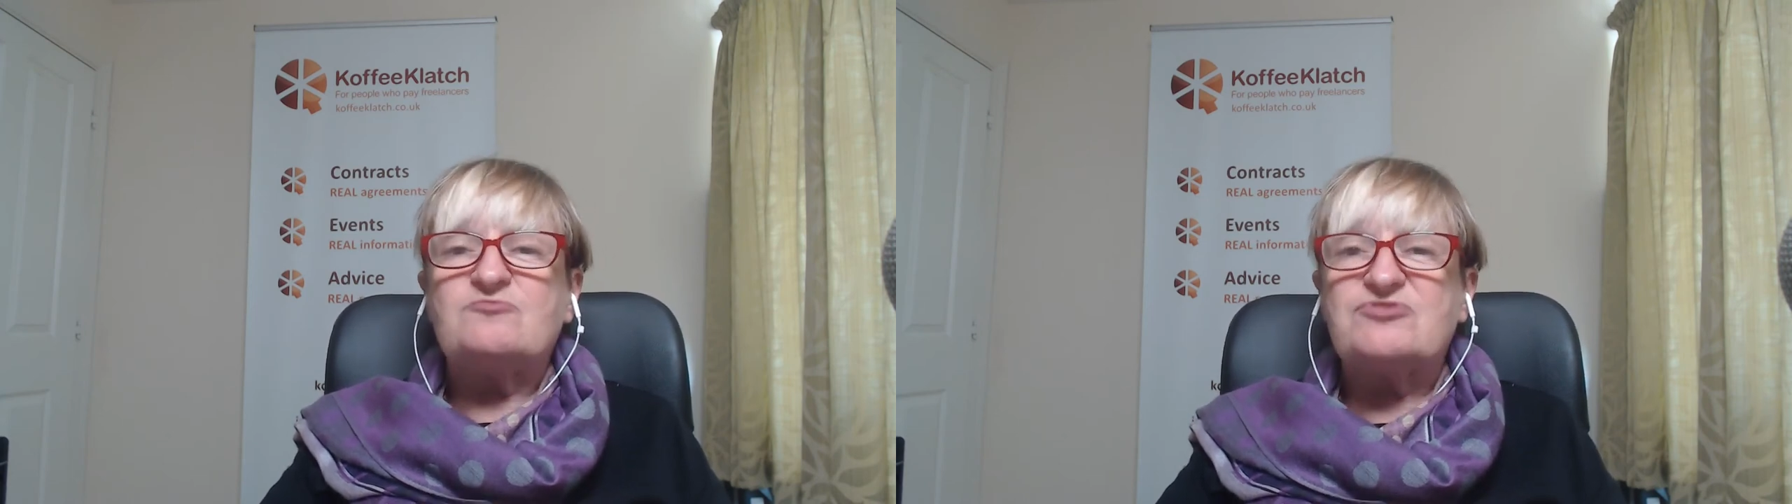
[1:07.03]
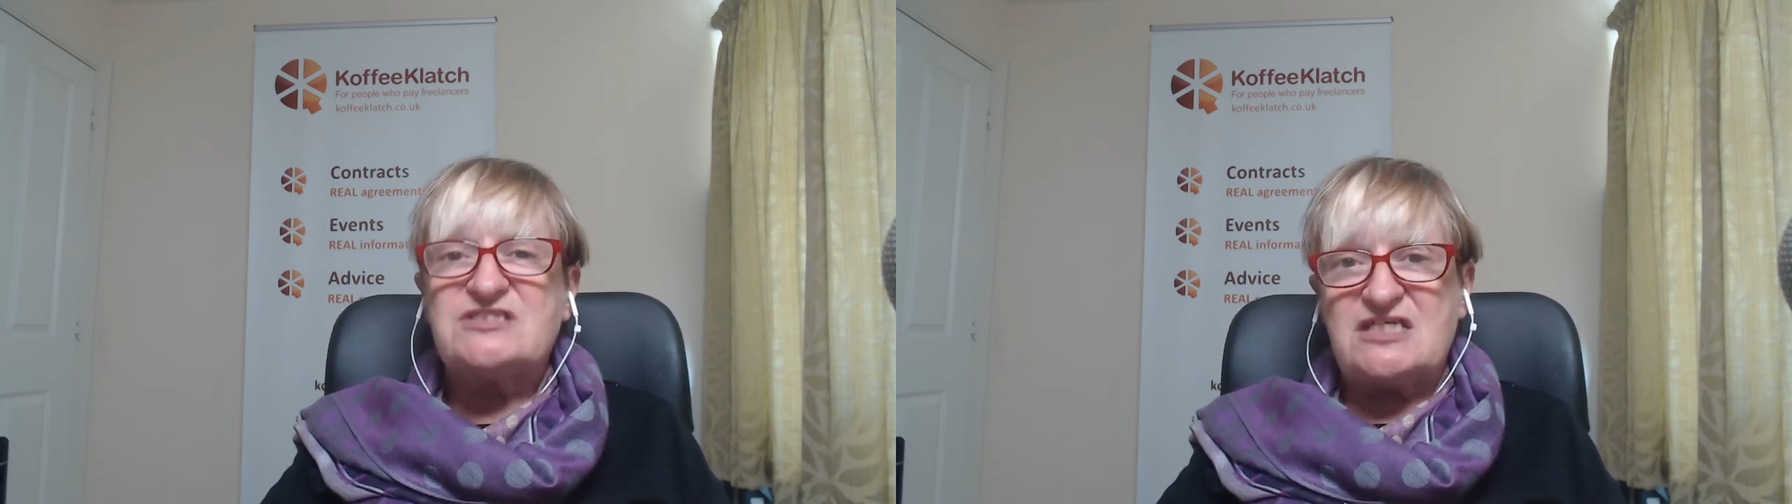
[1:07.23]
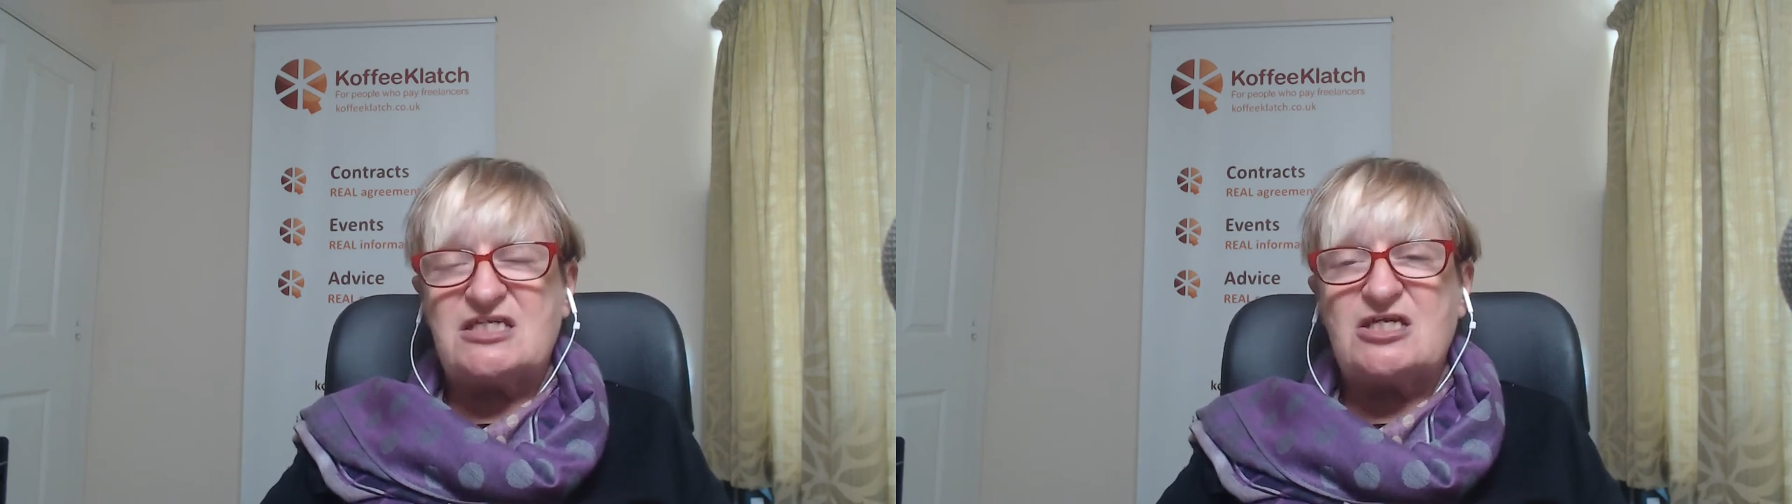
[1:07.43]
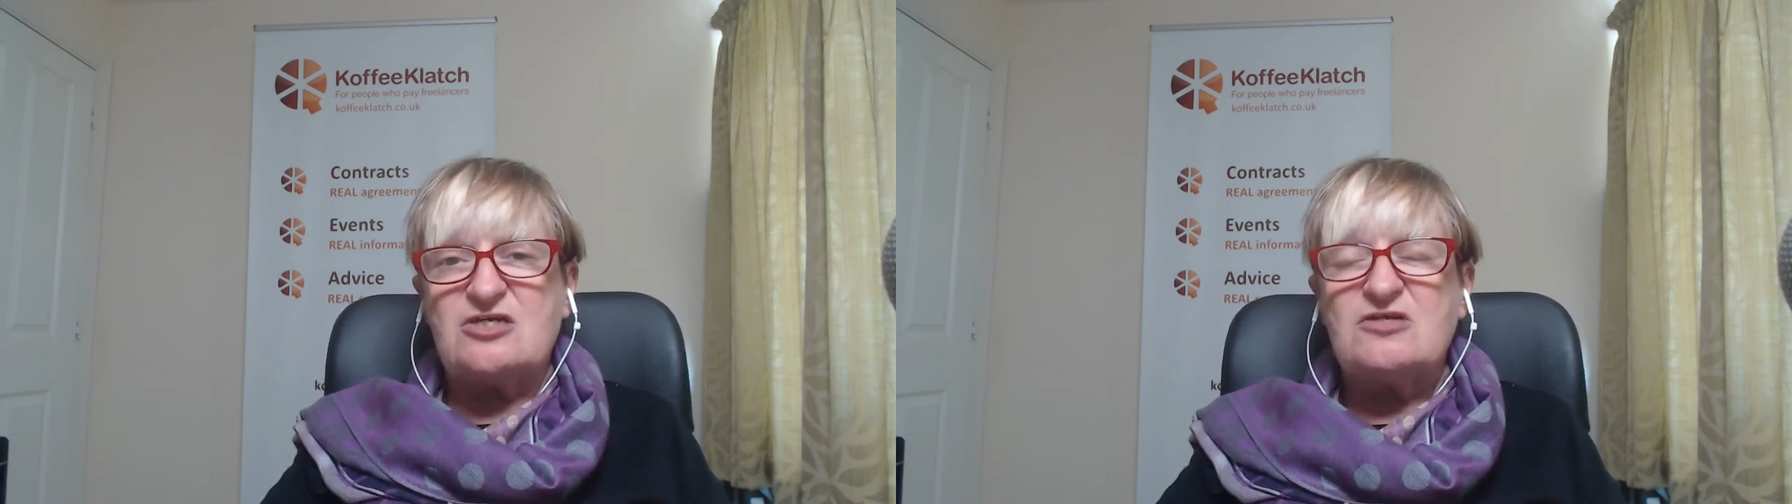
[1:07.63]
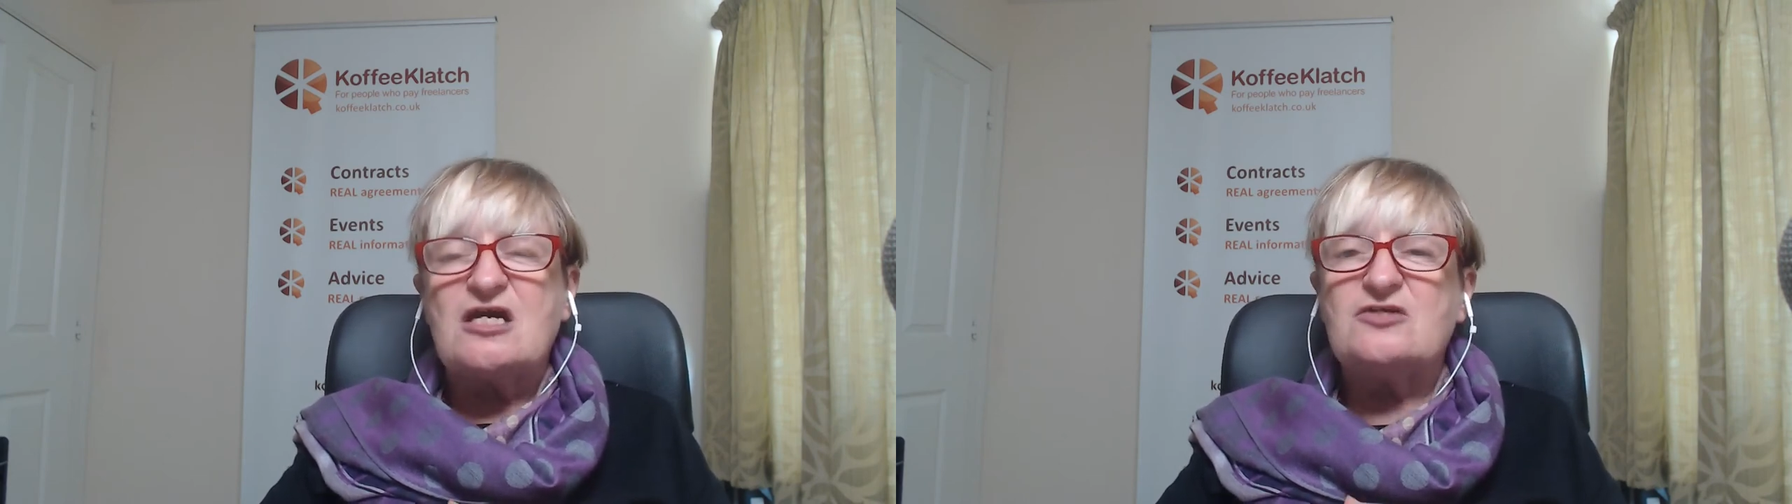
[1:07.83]

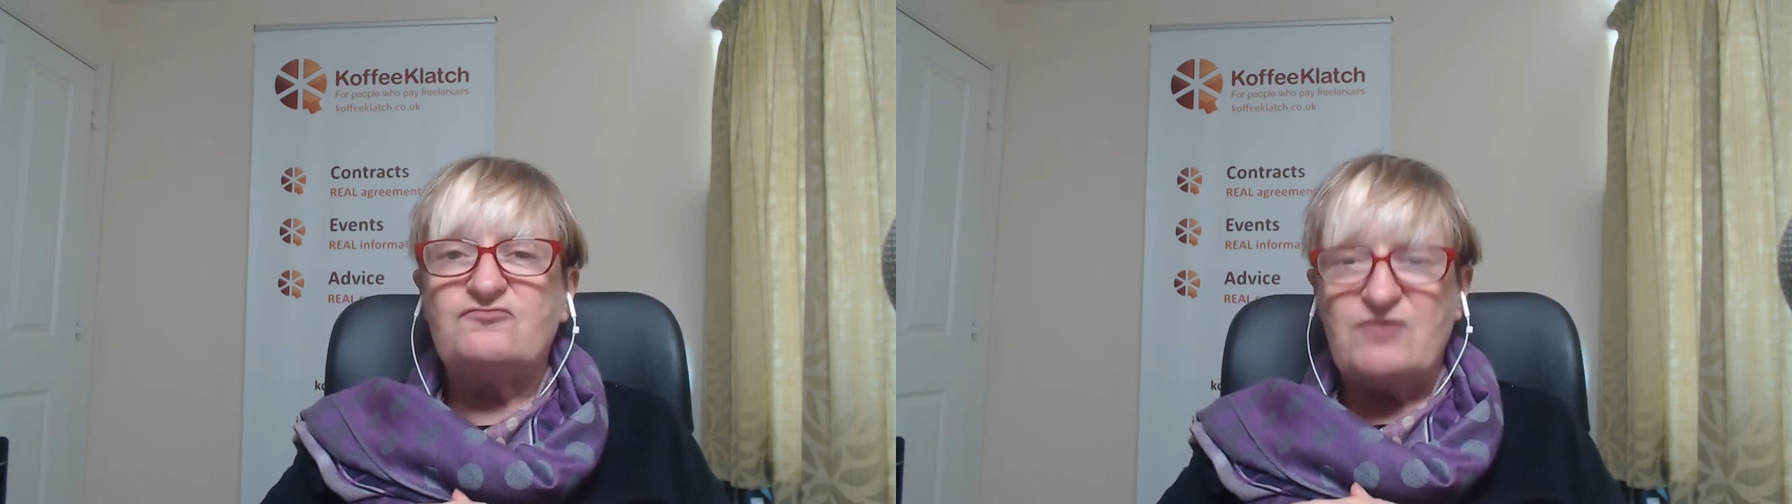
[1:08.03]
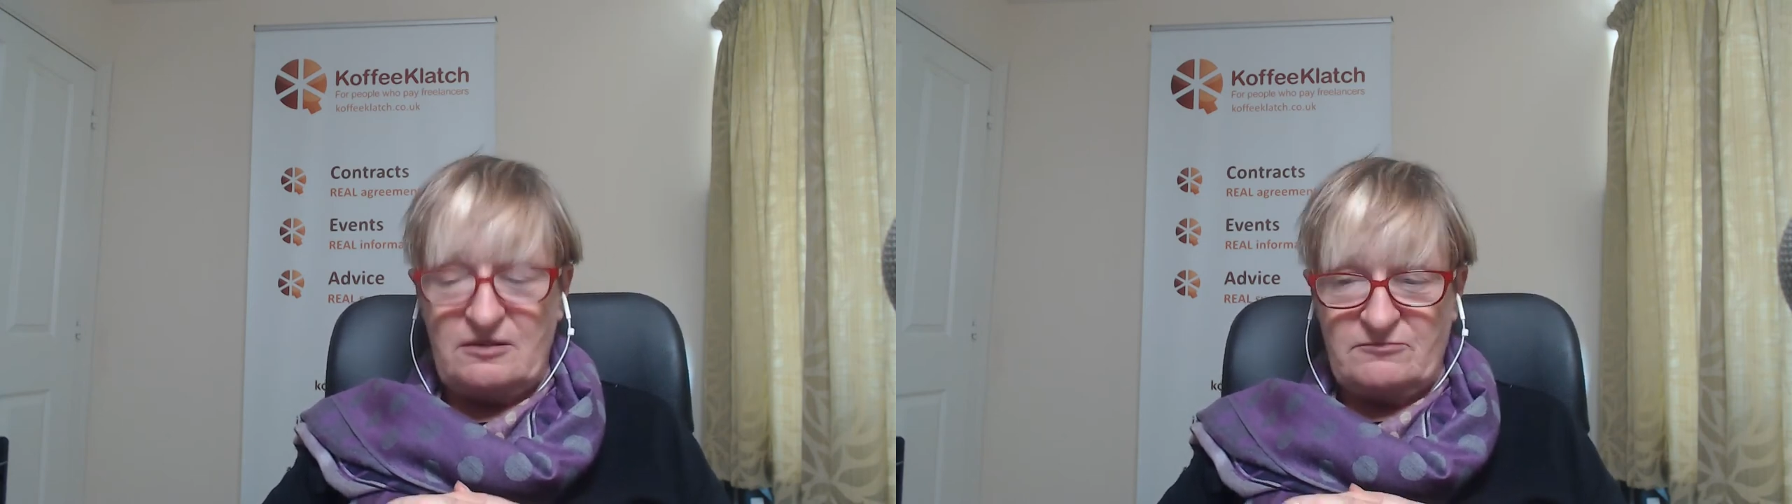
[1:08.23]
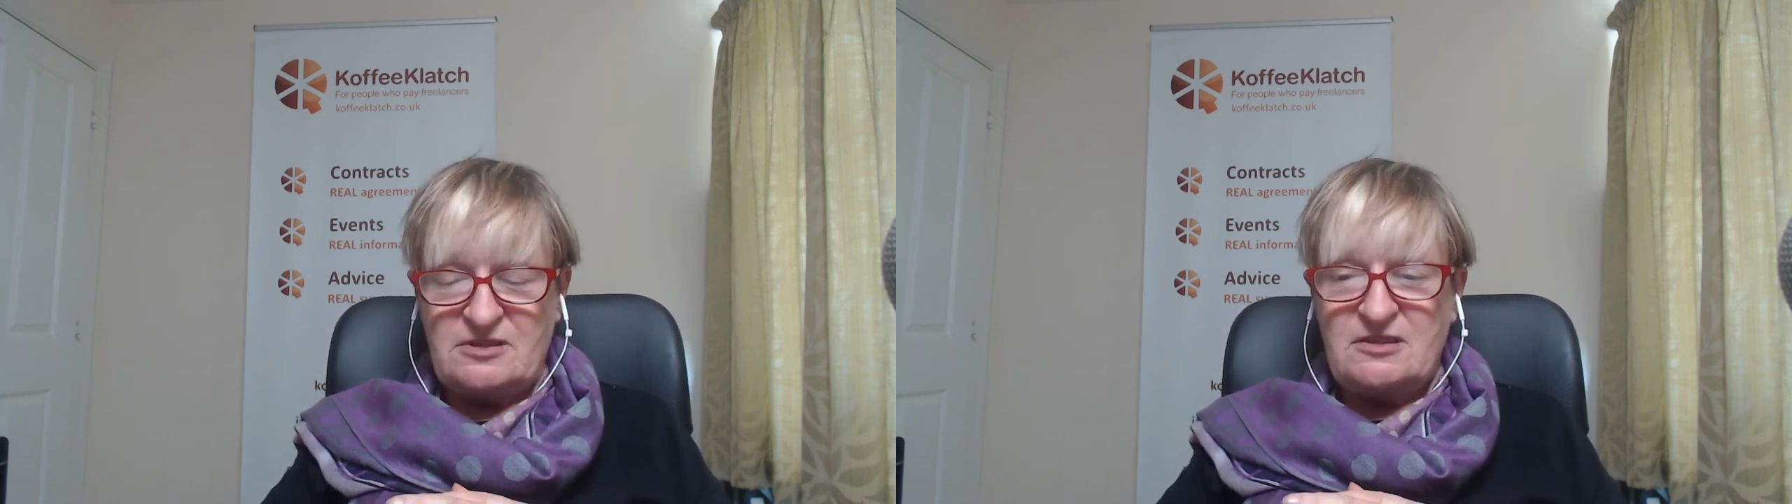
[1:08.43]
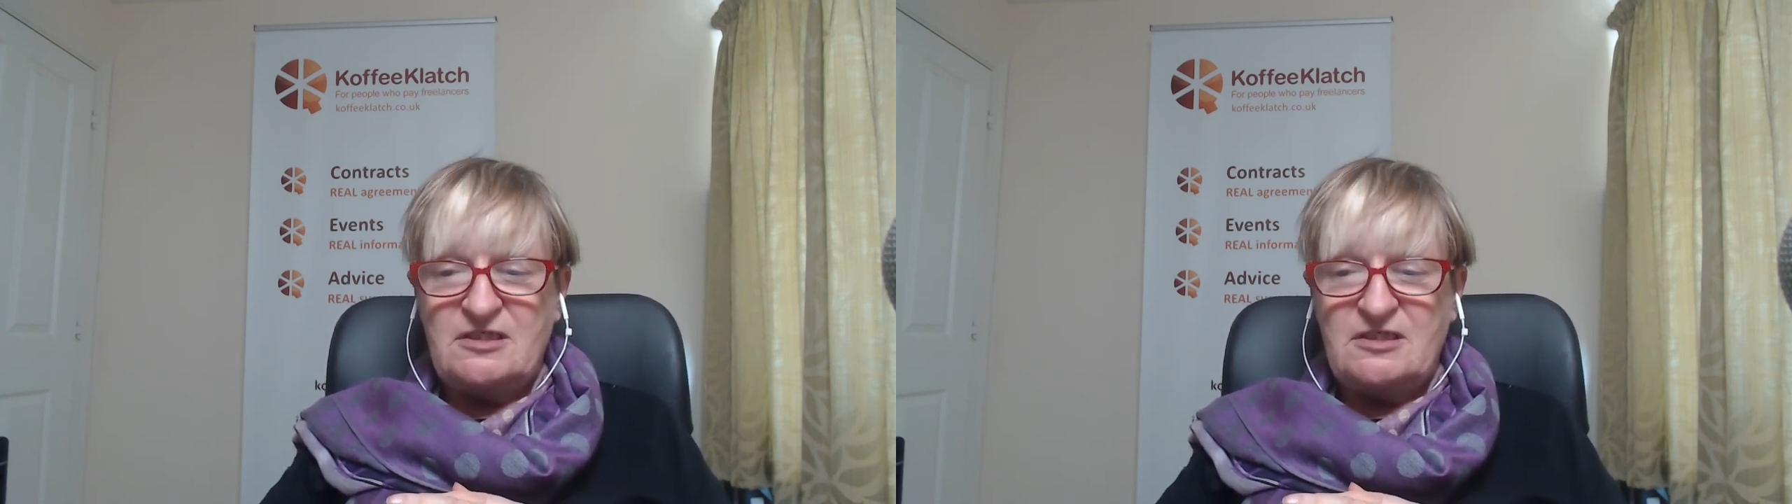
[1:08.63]
Prosecco and rum.